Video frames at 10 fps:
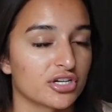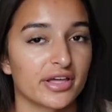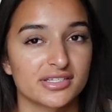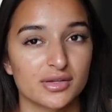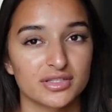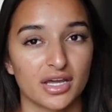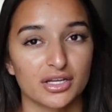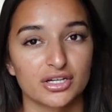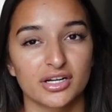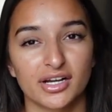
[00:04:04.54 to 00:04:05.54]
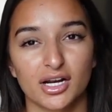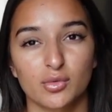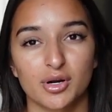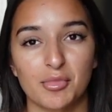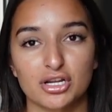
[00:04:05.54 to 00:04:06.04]
That sounds kind of good. I kind of
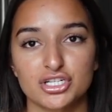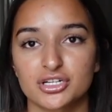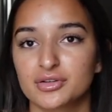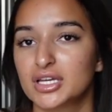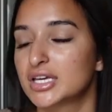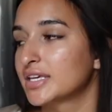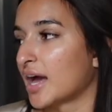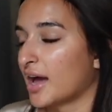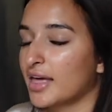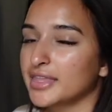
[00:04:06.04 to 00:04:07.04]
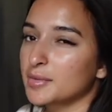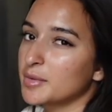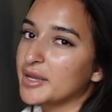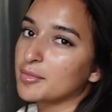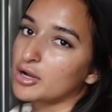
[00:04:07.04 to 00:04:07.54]
want a matcha. Yeah, I think I'm
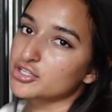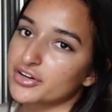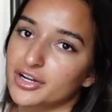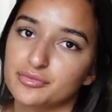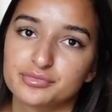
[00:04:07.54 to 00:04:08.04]
gonna make a matcha right now.